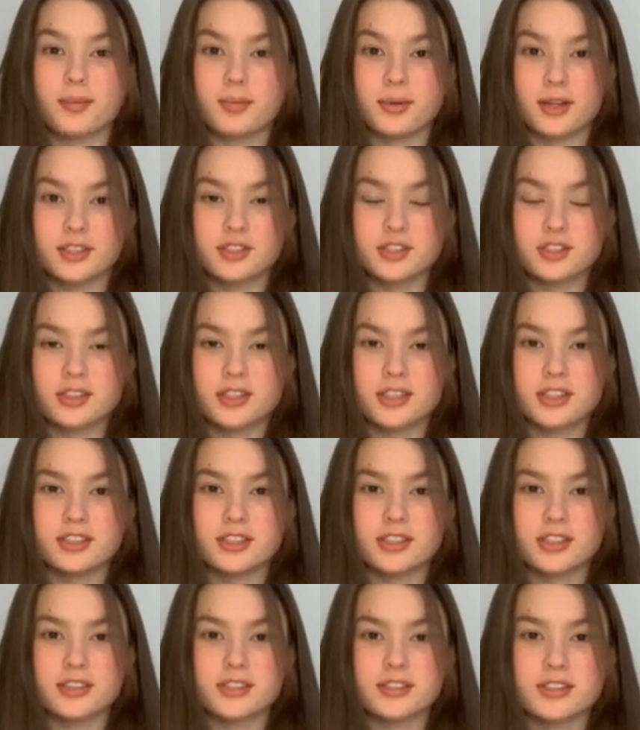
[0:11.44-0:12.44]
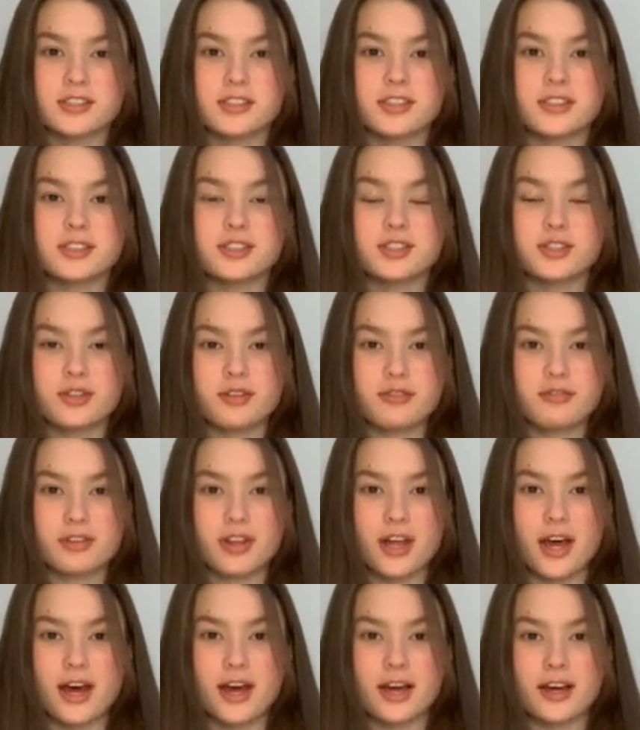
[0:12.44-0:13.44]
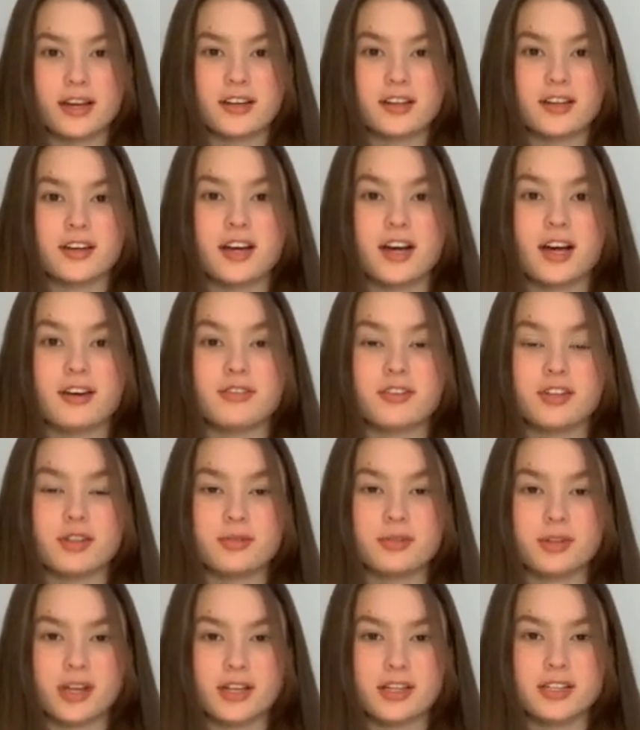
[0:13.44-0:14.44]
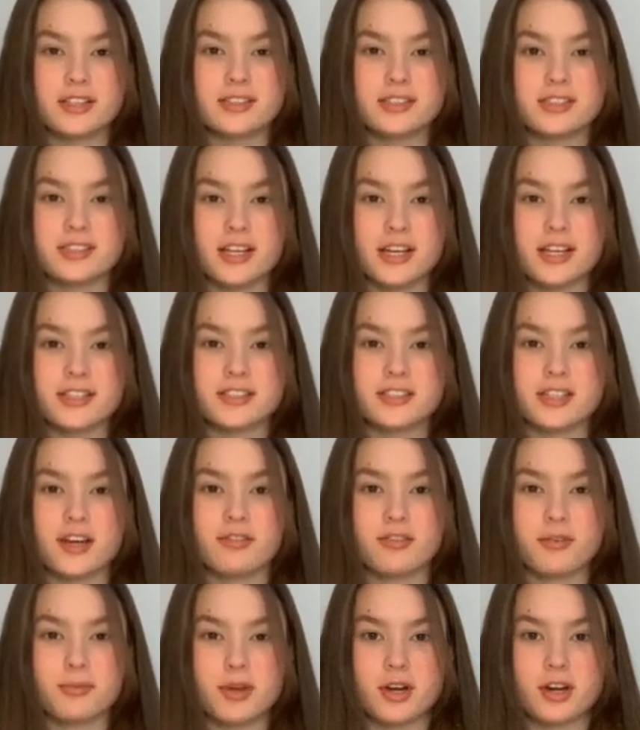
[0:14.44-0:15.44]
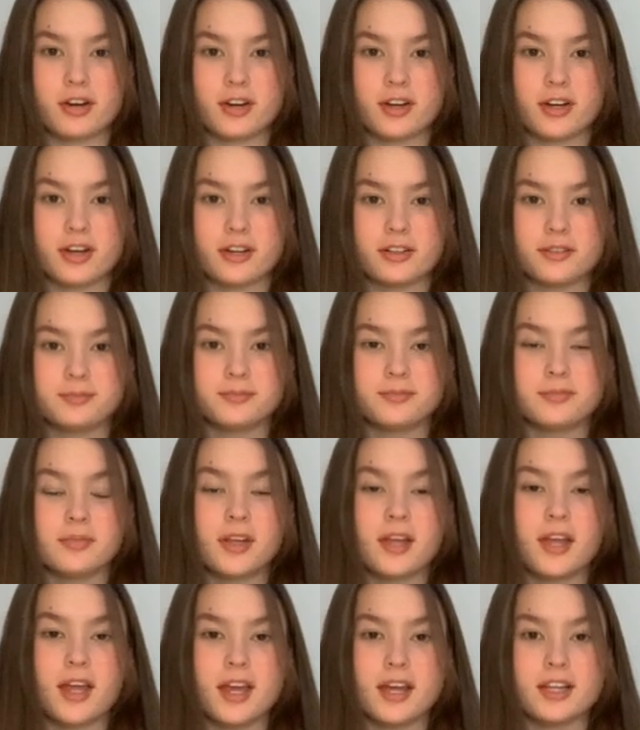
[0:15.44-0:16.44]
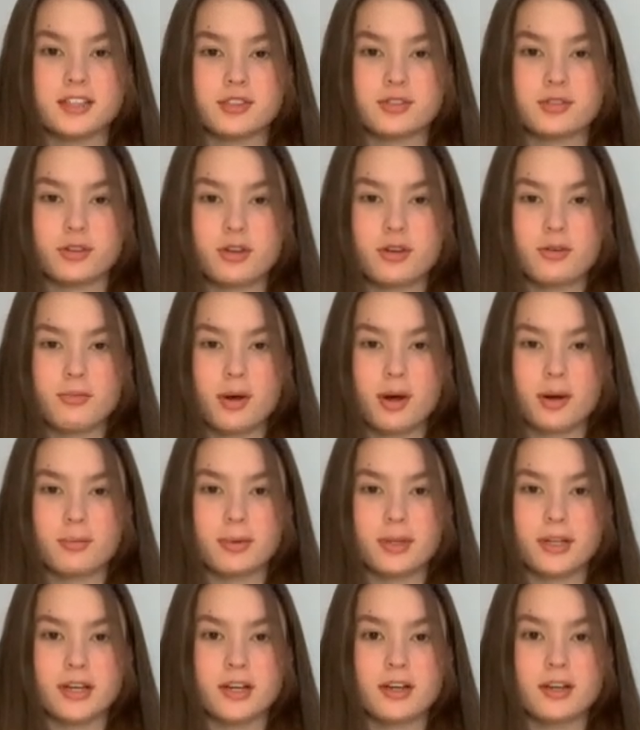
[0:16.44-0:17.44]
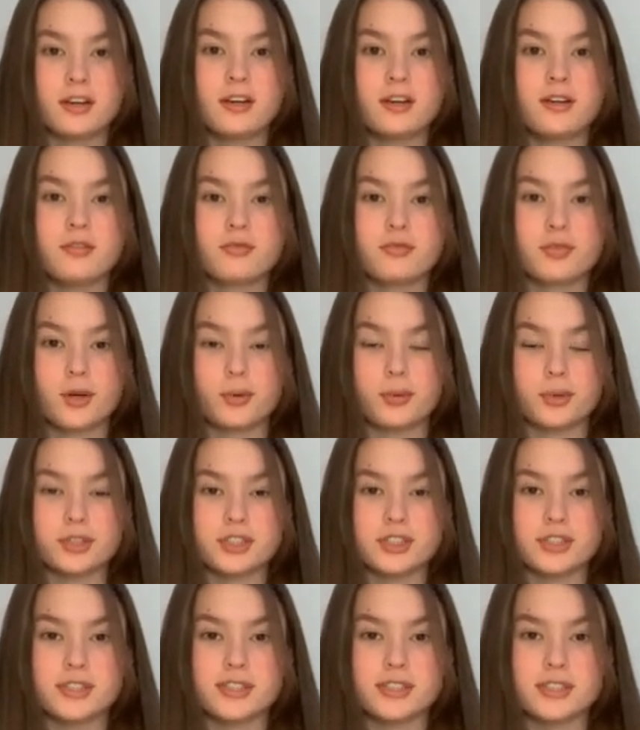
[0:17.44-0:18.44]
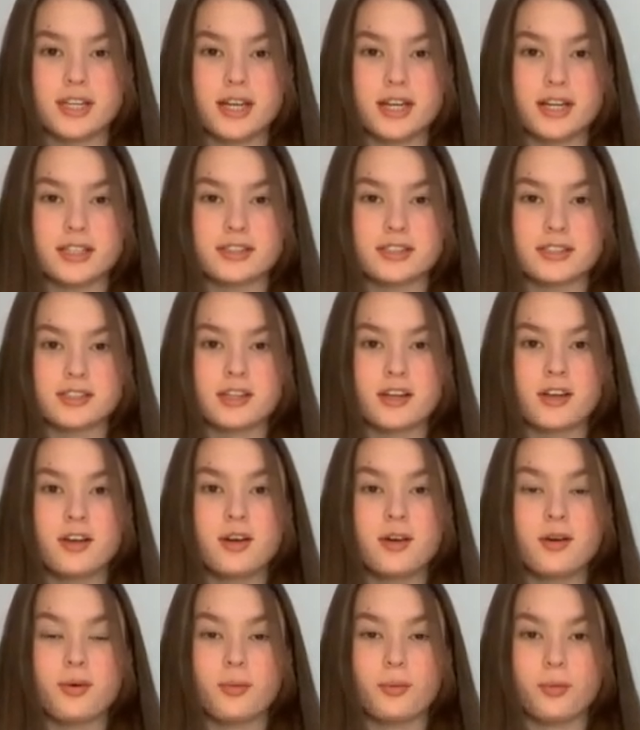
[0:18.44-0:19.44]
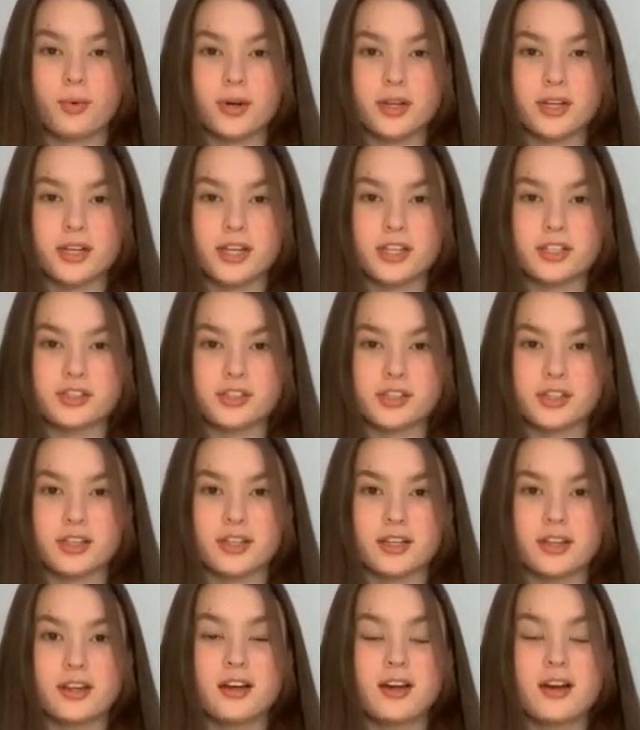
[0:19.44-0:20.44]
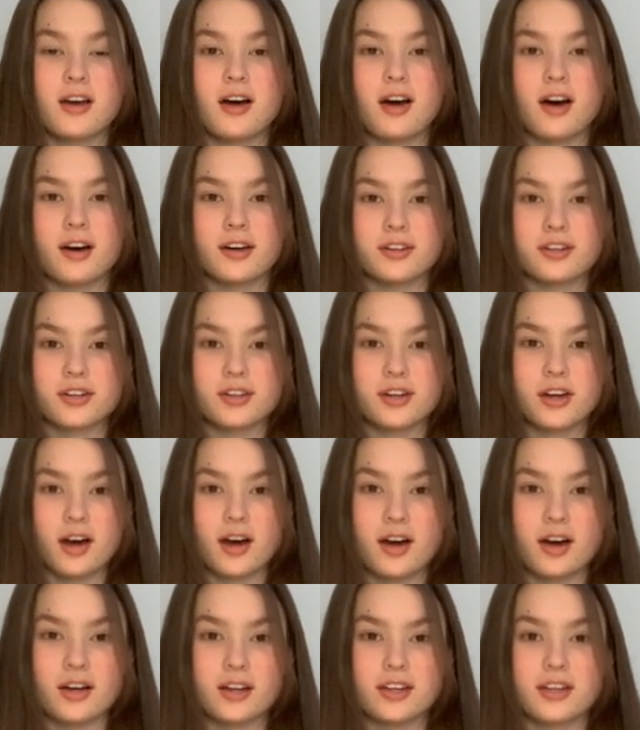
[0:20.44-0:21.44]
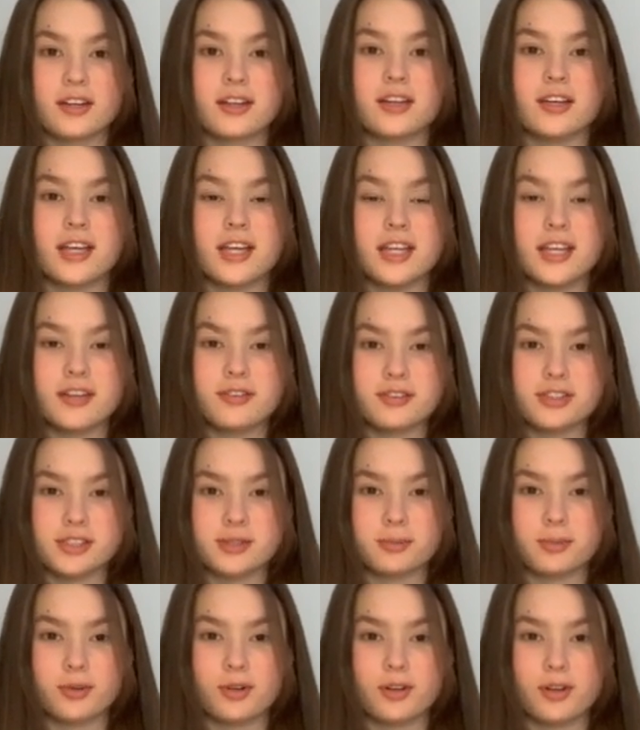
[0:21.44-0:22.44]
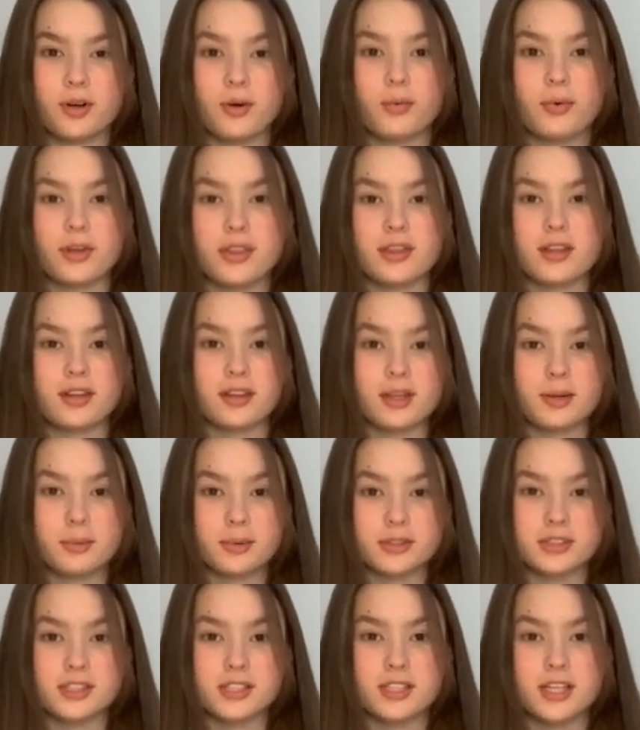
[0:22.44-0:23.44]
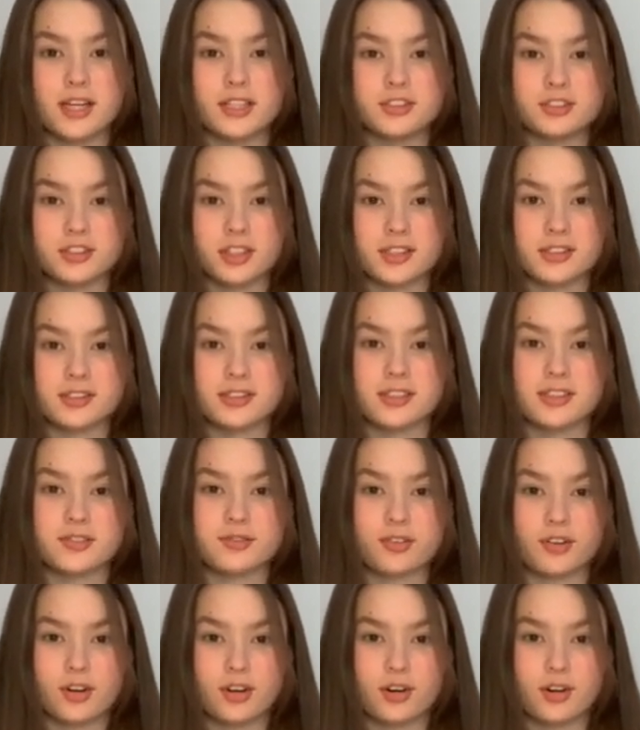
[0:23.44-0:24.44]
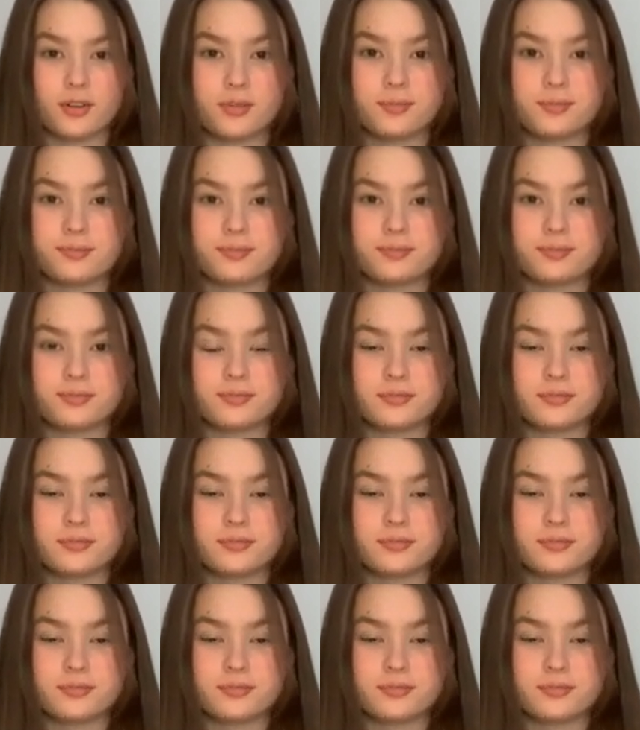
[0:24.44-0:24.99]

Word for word: I pledge allegiance to the flag of the United States of America and to the Republic for which it stands, one nation, under God, indivisible, with liberty and justice for all.